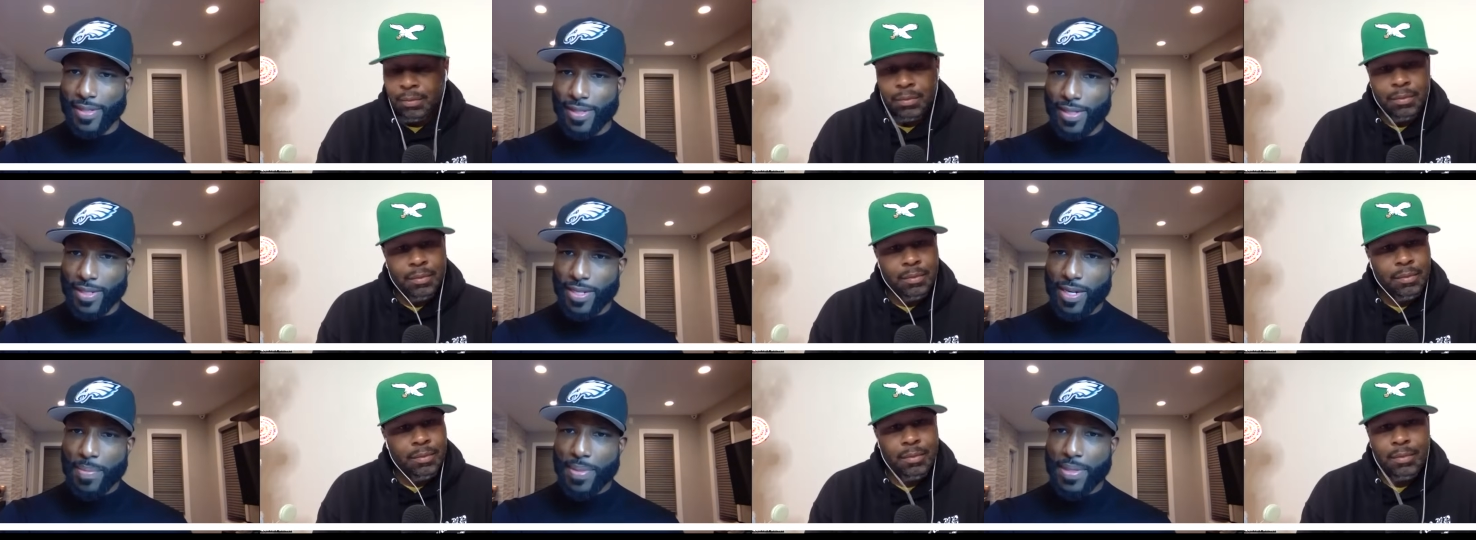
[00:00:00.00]

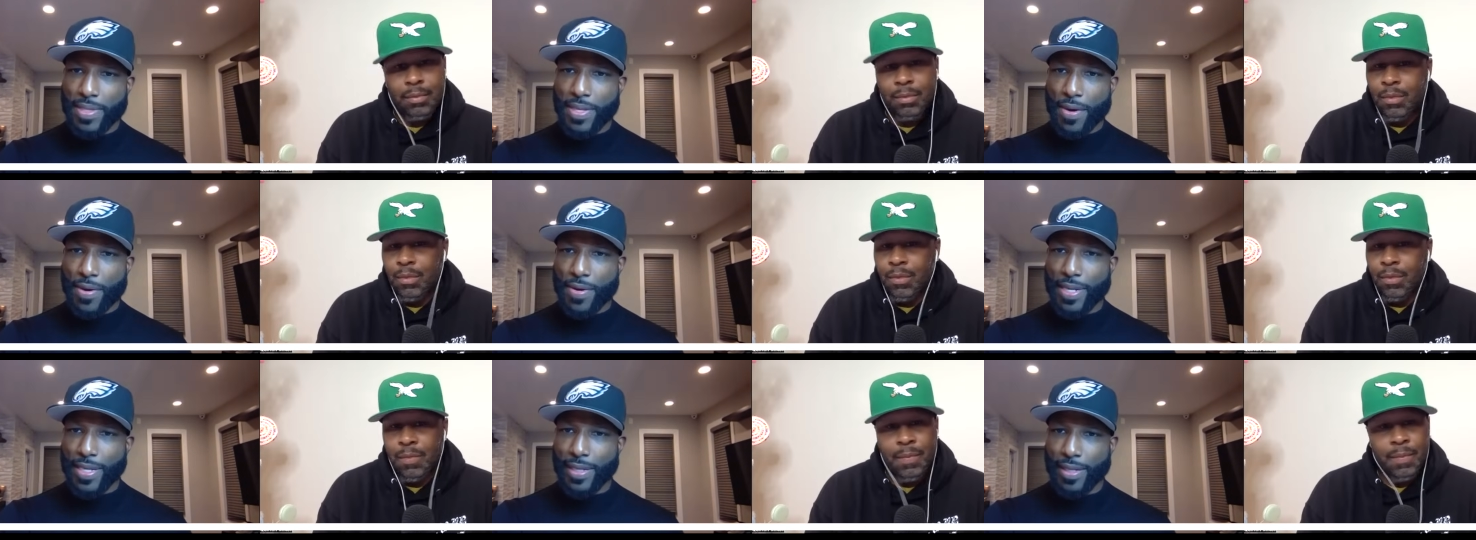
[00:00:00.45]
Speaker 1: number
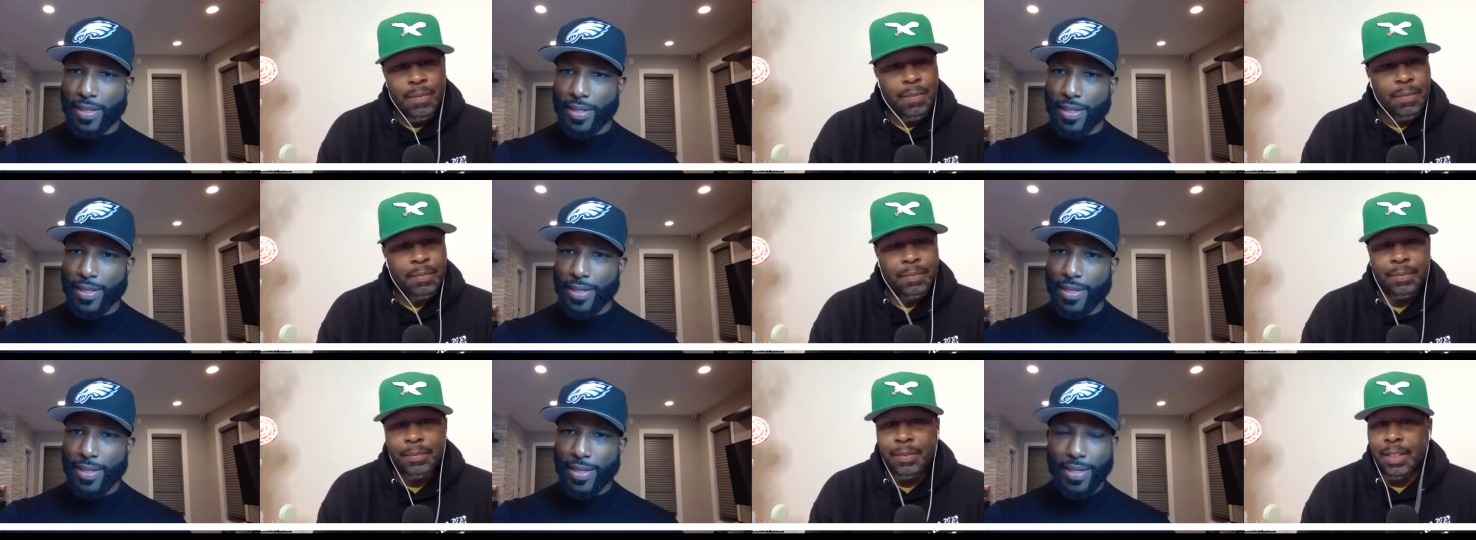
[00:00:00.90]
30.
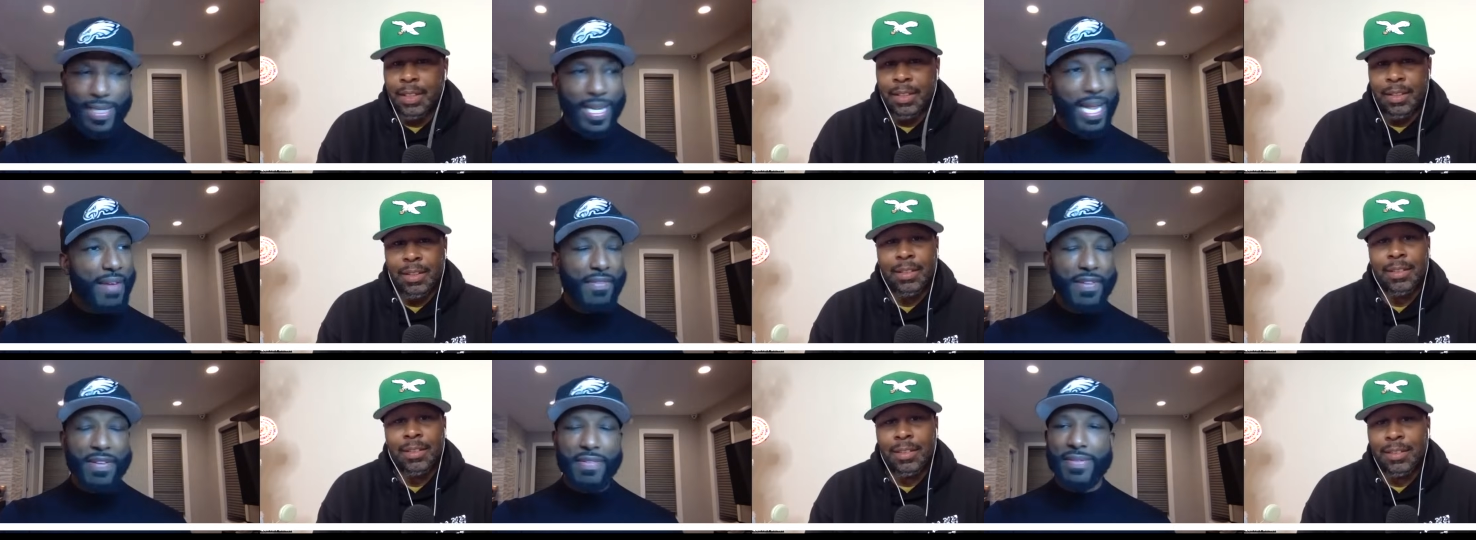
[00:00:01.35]
Yeah.
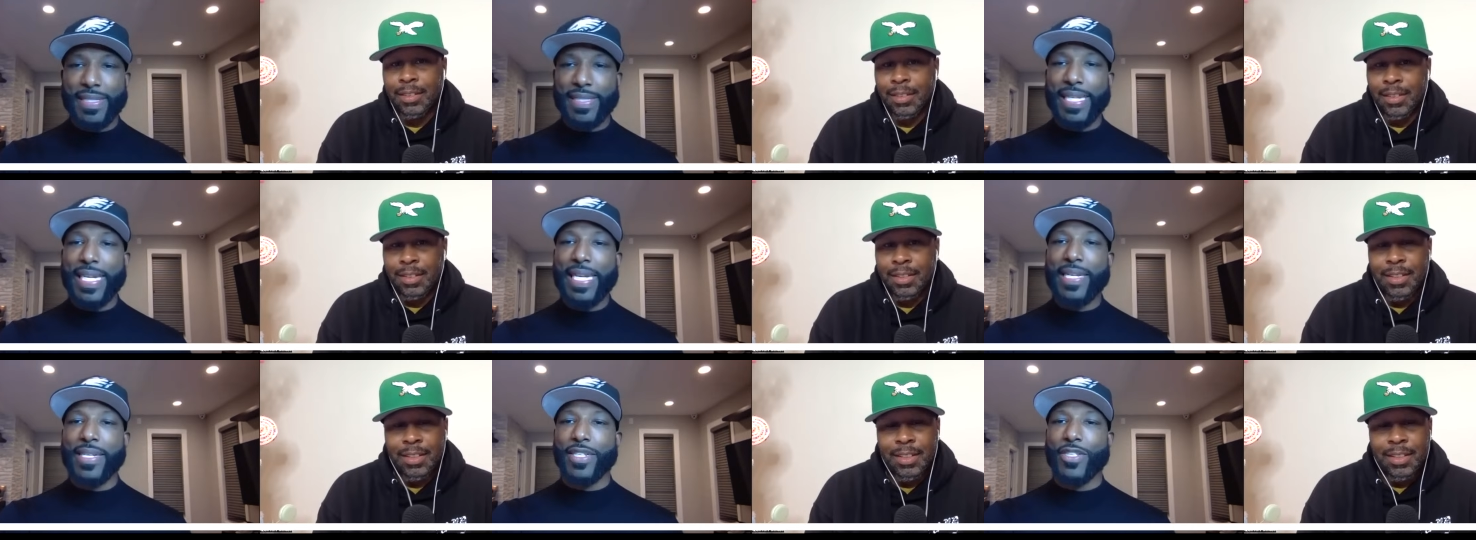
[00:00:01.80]
Never even
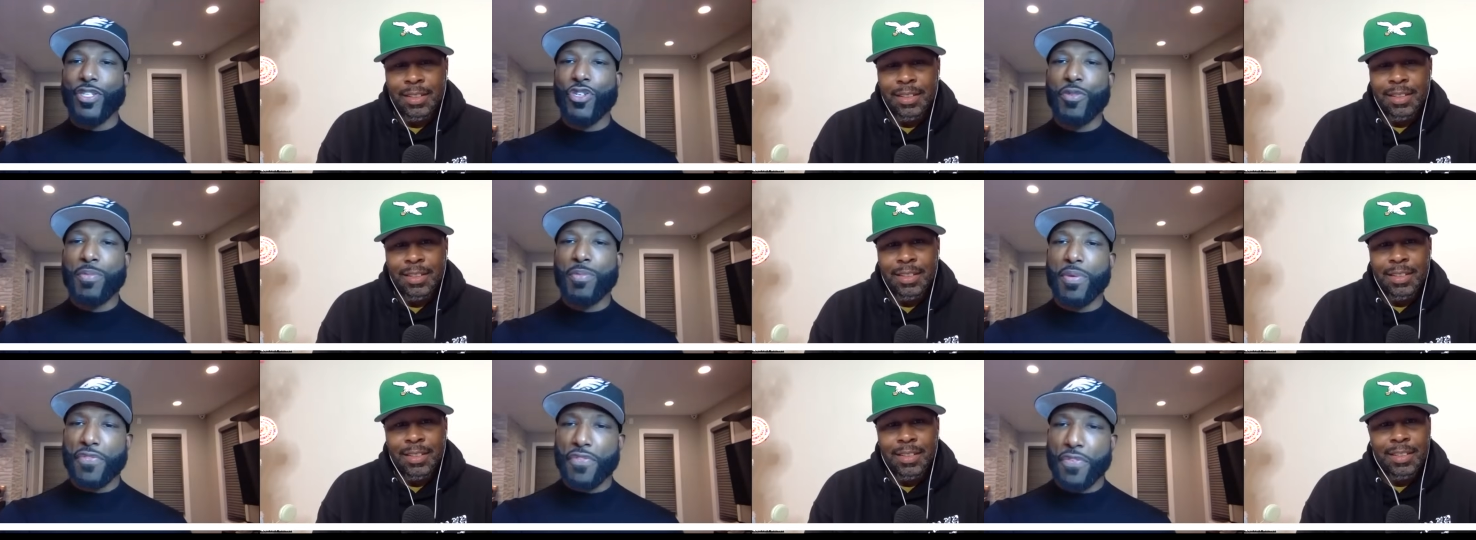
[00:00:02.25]
seen a
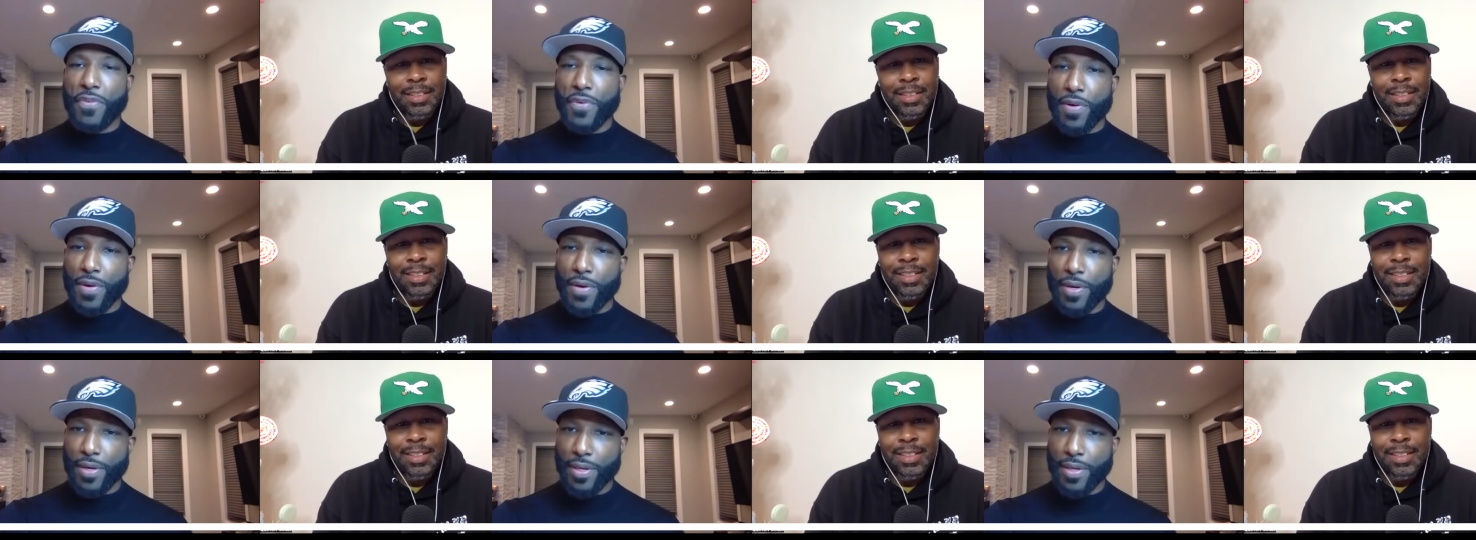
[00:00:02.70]
dude before.